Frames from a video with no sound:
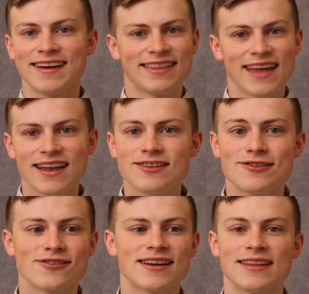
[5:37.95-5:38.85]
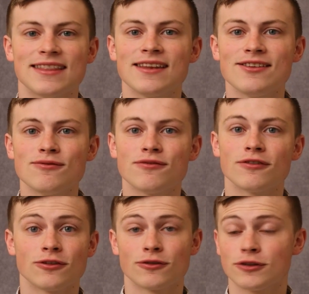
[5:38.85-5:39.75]
And then
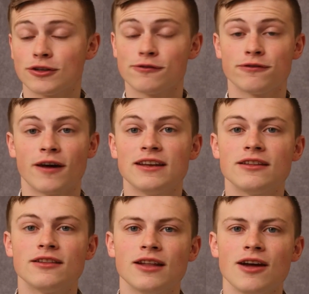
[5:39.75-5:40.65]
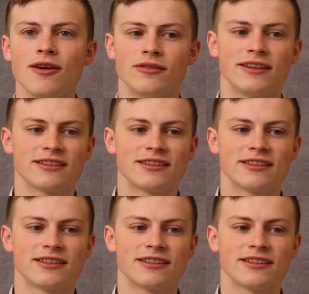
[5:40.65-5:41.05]
you've funded the loan.